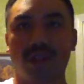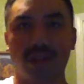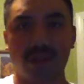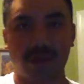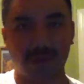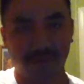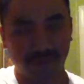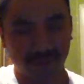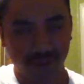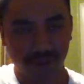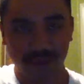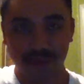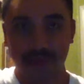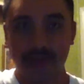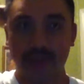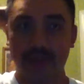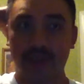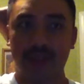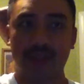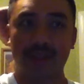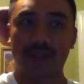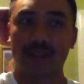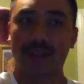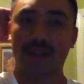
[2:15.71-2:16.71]
Yeah, you
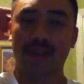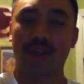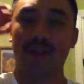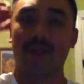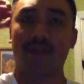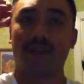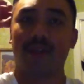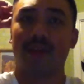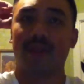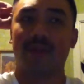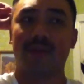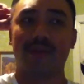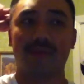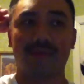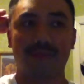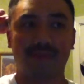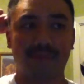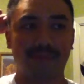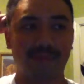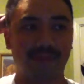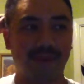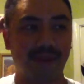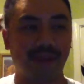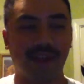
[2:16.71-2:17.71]
guys didn't know that
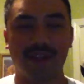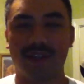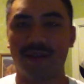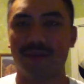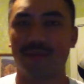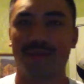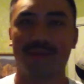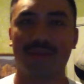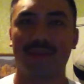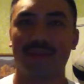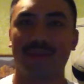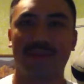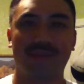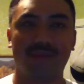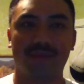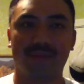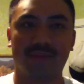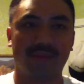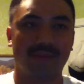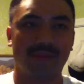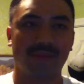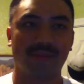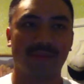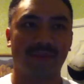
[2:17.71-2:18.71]
by now, but
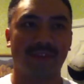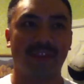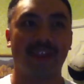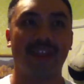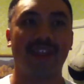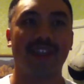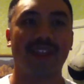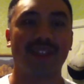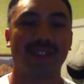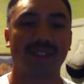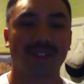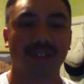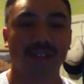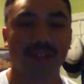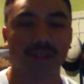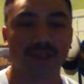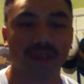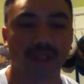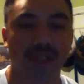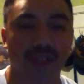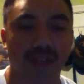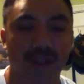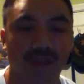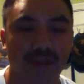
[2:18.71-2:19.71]
that's
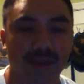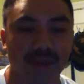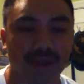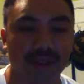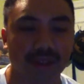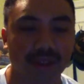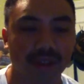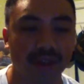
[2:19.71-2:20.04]
his character.